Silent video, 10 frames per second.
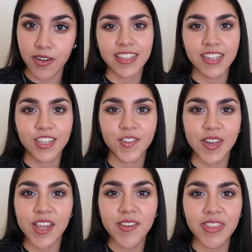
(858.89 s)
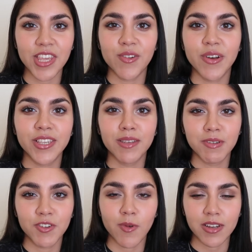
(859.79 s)
That's the end of this video. Thank you all so
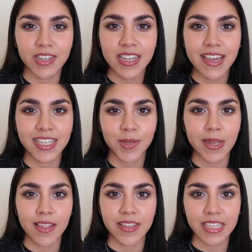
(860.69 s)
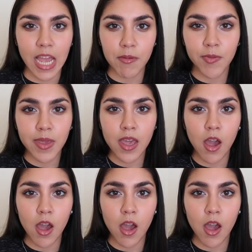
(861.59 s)
much for watching and spending this time with me.